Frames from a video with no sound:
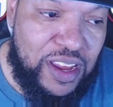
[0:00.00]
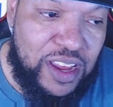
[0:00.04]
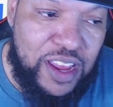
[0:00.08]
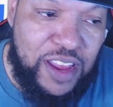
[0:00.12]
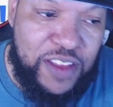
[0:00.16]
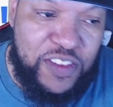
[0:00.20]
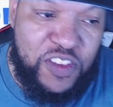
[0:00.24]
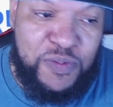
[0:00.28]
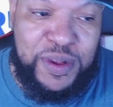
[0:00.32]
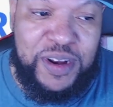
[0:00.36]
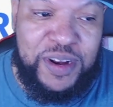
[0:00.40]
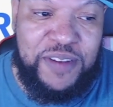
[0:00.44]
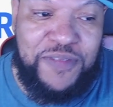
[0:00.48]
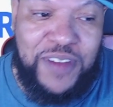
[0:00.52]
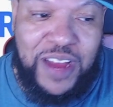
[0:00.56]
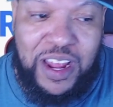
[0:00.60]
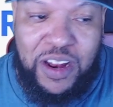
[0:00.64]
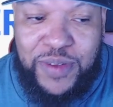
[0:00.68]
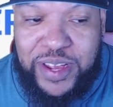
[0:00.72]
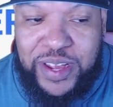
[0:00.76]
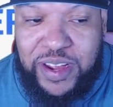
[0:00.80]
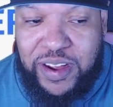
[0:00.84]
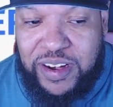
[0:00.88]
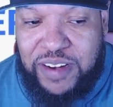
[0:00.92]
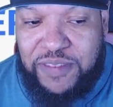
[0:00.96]
You've been
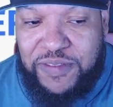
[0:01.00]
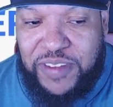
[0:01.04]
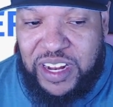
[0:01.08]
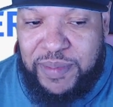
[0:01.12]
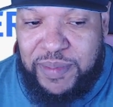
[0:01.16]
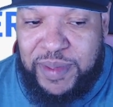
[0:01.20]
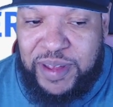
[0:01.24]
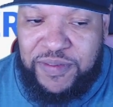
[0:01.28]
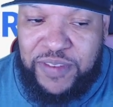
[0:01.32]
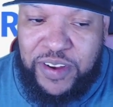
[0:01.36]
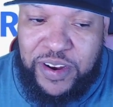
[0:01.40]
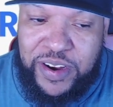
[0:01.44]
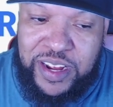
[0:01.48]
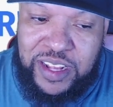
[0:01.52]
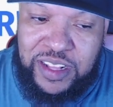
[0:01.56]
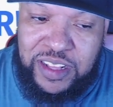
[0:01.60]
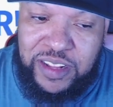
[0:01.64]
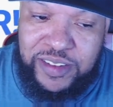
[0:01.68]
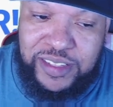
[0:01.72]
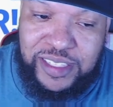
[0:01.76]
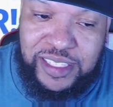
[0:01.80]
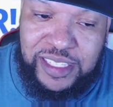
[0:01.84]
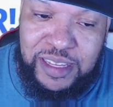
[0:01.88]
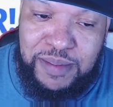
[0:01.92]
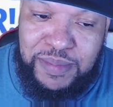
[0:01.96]
following our development very
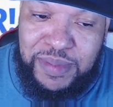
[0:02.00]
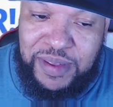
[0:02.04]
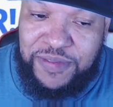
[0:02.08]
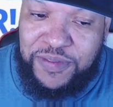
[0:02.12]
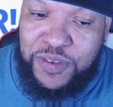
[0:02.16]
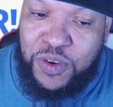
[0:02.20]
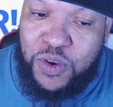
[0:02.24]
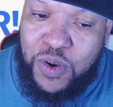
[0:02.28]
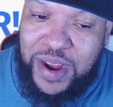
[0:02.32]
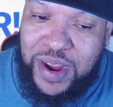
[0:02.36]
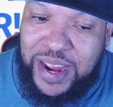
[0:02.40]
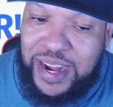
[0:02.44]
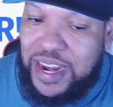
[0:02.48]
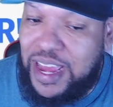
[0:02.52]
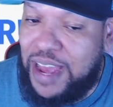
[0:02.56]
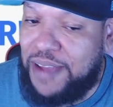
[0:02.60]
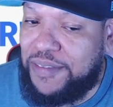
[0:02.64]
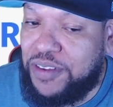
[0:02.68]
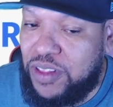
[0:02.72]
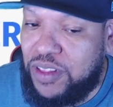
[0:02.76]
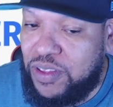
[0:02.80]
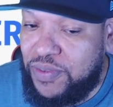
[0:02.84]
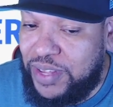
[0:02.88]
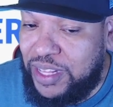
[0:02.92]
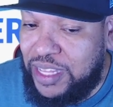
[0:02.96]
closely before and
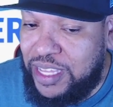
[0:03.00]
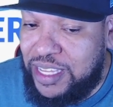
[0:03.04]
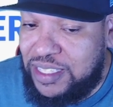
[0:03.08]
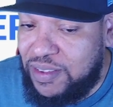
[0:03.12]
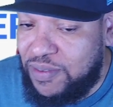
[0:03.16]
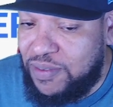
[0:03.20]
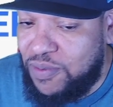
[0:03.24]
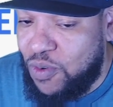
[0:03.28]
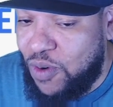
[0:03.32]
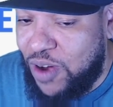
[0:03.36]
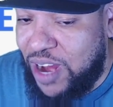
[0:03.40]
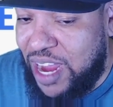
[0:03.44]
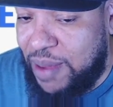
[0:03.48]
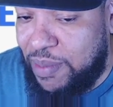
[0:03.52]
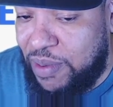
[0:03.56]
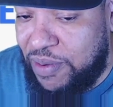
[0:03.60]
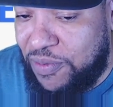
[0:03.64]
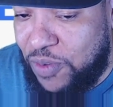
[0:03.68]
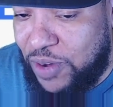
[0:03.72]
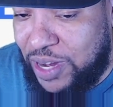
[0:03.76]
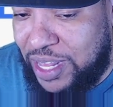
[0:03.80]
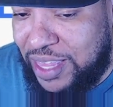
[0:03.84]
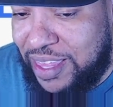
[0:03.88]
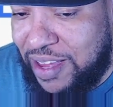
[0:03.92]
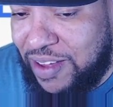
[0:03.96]
after the release of Warhammer
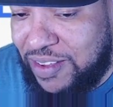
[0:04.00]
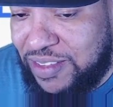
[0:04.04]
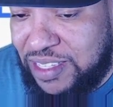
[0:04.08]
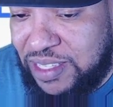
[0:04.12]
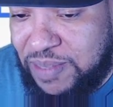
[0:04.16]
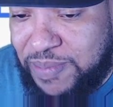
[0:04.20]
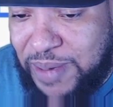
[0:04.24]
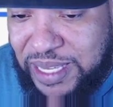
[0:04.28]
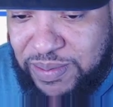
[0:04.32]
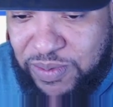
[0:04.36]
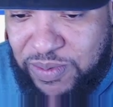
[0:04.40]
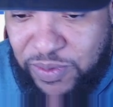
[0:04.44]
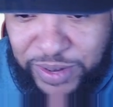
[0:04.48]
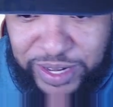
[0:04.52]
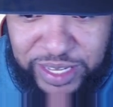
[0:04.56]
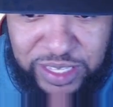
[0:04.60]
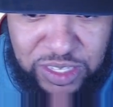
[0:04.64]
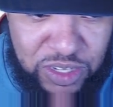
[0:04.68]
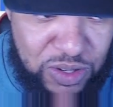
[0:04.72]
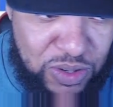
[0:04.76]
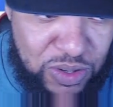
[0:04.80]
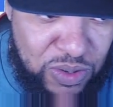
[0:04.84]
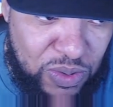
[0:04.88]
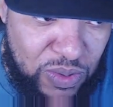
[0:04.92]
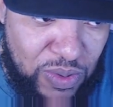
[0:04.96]
40,000 Space Marine
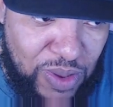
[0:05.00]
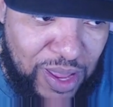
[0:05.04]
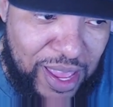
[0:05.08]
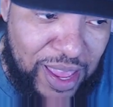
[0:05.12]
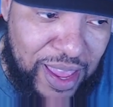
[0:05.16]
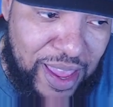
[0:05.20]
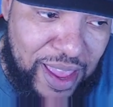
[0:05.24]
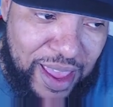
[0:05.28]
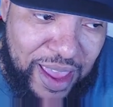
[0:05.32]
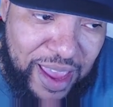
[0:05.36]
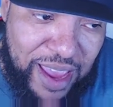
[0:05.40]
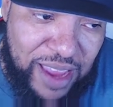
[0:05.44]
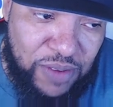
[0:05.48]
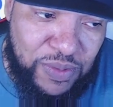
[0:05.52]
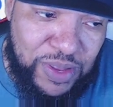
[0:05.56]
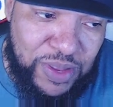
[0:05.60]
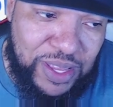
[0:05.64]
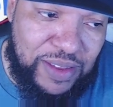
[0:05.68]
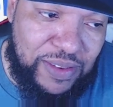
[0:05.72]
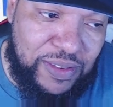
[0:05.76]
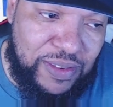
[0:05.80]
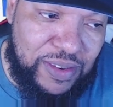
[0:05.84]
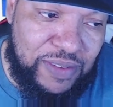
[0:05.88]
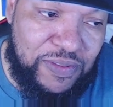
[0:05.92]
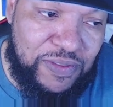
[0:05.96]
2, and
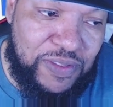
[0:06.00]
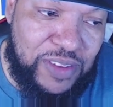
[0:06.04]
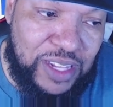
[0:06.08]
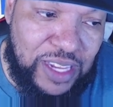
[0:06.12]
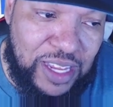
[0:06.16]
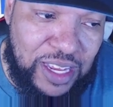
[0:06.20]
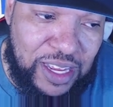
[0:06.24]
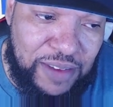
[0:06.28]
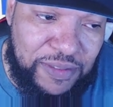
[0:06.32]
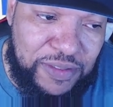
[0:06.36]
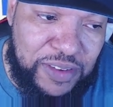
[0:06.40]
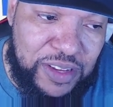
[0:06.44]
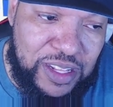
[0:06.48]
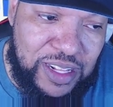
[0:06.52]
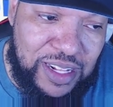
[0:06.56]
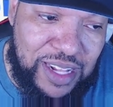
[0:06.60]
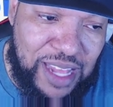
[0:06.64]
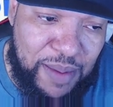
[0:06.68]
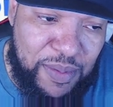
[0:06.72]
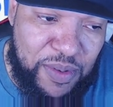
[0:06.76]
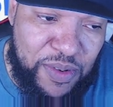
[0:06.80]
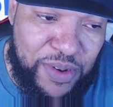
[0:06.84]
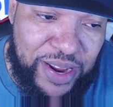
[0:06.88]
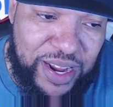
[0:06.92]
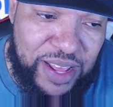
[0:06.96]
we loved
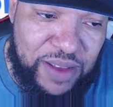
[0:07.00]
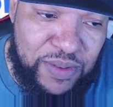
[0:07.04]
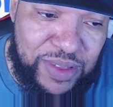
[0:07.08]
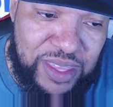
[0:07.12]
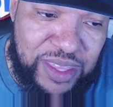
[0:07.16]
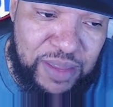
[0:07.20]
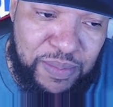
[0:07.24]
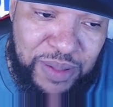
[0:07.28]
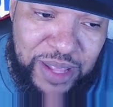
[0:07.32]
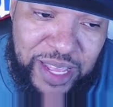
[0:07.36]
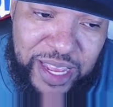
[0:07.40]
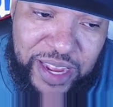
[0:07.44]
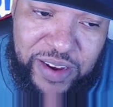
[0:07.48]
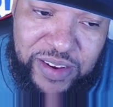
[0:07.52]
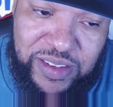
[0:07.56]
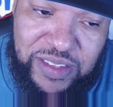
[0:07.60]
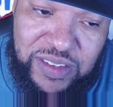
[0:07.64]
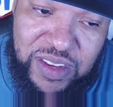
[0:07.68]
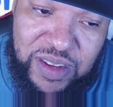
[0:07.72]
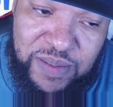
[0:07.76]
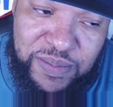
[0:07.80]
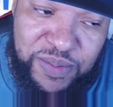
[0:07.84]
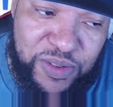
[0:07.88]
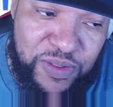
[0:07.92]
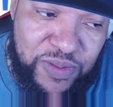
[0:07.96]
collaborating with the players
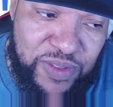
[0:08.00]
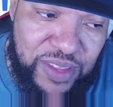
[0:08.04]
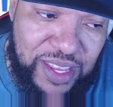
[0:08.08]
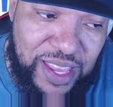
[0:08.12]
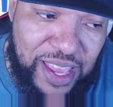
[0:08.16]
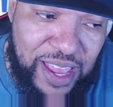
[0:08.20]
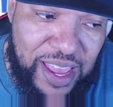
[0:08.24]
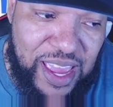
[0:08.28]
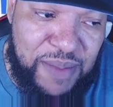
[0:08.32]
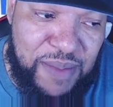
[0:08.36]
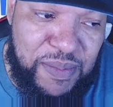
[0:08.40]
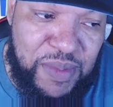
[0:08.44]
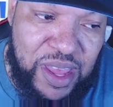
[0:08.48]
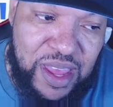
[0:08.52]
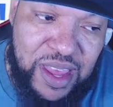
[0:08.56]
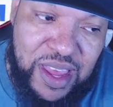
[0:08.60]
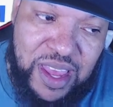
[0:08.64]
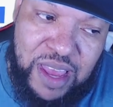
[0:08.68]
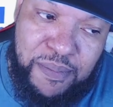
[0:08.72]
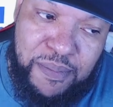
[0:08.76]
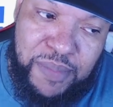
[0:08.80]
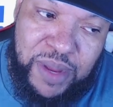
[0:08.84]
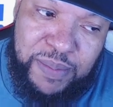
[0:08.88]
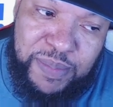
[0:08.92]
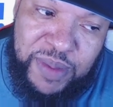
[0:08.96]
to improve the game.
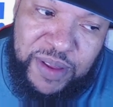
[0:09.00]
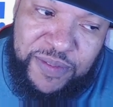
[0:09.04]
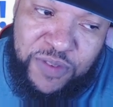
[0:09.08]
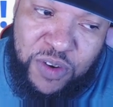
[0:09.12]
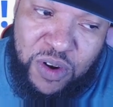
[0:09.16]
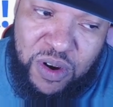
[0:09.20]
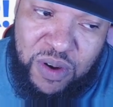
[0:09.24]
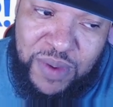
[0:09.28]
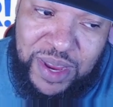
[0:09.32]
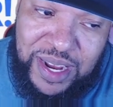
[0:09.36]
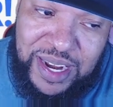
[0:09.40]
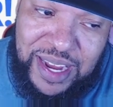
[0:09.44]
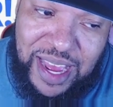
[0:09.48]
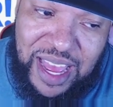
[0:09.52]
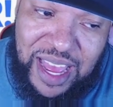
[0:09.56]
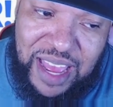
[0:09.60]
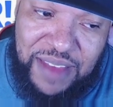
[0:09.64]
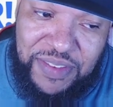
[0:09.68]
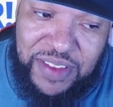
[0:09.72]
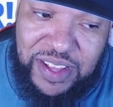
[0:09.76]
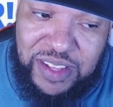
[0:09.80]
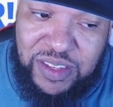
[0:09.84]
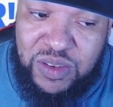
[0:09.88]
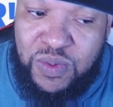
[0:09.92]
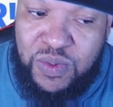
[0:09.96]
But before we
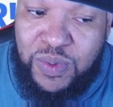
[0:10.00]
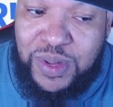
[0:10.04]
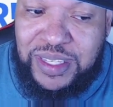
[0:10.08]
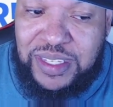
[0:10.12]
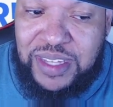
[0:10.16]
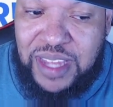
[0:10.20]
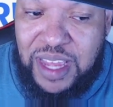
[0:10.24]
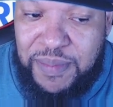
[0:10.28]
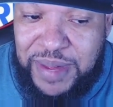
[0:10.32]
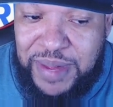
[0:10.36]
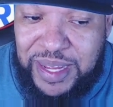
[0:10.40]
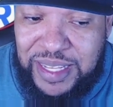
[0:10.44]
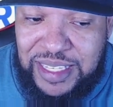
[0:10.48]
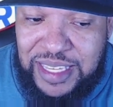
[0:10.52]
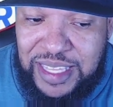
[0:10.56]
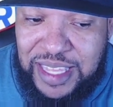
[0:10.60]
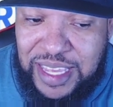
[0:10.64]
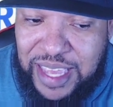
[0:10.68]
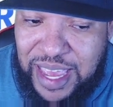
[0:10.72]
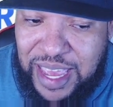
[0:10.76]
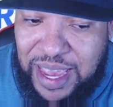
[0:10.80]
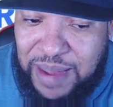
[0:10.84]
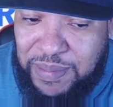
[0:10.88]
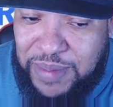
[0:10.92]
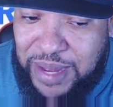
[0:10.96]
dive into what's coming to the
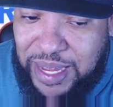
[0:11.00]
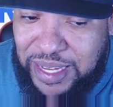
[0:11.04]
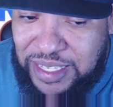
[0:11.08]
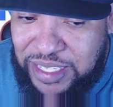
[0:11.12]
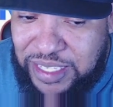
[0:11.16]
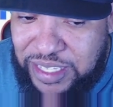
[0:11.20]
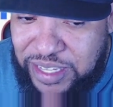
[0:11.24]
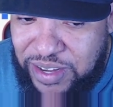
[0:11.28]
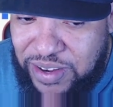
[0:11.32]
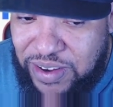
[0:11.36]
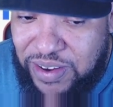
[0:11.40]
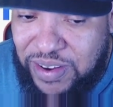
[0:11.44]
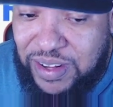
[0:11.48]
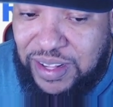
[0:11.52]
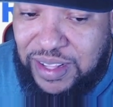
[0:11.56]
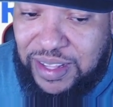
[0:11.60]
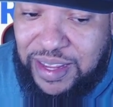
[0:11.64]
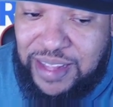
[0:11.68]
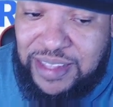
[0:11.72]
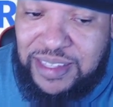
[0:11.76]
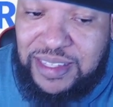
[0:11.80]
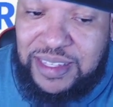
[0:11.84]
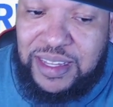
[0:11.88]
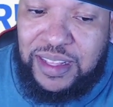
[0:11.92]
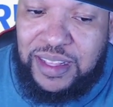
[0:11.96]
game next year,
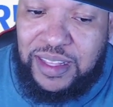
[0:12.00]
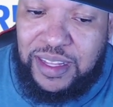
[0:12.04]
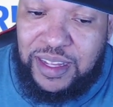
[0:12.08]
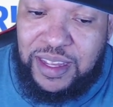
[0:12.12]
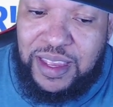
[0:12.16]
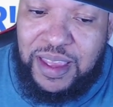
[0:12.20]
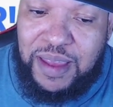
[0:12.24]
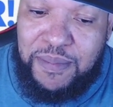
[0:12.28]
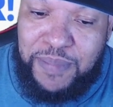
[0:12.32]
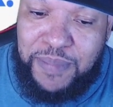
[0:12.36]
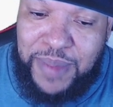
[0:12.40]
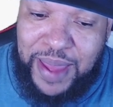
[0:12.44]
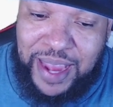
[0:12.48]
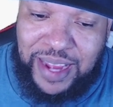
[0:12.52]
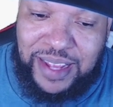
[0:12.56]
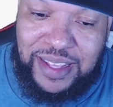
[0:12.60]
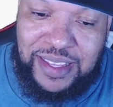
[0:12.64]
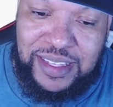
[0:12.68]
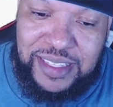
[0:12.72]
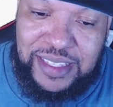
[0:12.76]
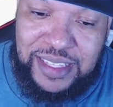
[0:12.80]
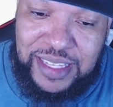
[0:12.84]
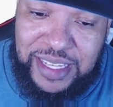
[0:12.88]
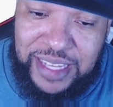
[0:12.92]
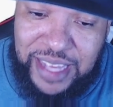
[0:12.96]
let's look back
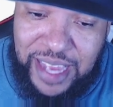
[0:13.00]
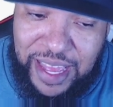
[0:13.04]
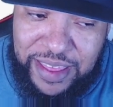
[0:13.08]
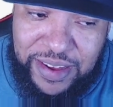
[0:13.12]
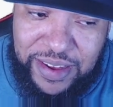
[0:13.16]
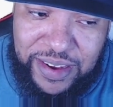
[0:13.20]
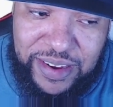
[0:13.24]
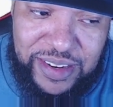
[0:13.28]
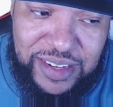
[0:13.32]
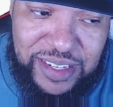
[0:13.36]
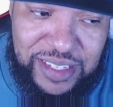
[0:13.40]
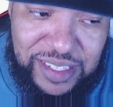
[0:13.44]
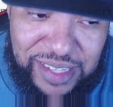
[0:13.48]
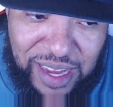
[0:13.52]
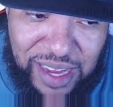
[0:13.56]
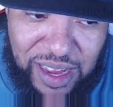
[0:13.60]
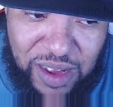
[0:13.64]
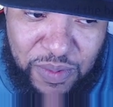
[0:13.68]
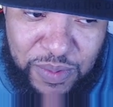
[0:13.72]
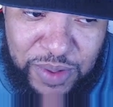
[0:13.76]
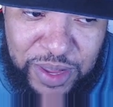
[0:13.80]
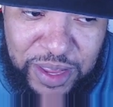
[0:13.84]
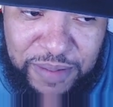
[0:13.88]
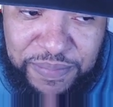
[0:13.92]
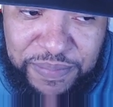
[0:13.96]
together,
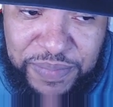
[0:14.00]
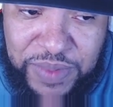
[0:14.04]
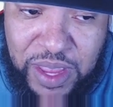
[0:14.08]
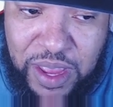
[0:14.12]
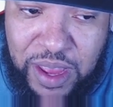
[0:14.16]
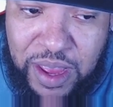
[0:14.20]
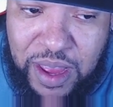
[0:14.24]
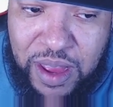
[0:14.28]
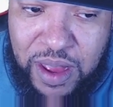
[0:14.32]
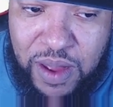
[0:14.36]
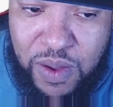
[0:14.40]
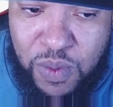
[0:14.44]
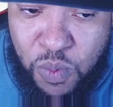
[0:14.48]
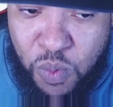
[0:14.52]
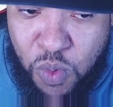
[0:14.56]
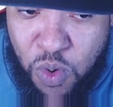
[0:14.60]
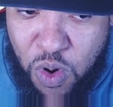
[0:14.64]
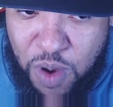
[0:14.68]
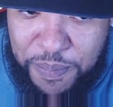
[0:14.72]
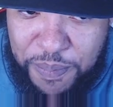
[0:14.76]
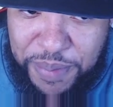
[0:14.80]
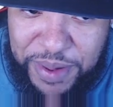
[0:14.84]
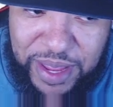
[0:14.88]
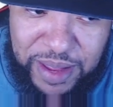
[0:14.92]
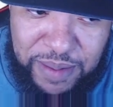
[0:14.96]
shall we?
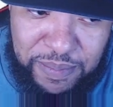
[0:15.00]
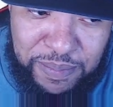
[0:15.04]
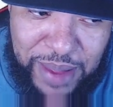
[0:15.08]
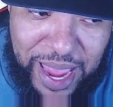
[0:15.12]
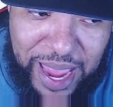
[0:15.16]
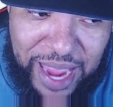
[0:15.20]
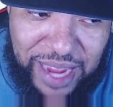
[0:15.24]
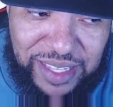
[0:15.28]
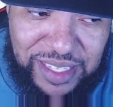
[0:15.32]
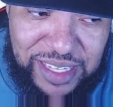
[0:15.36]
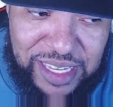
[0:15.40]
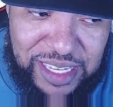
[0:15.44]
Warping back to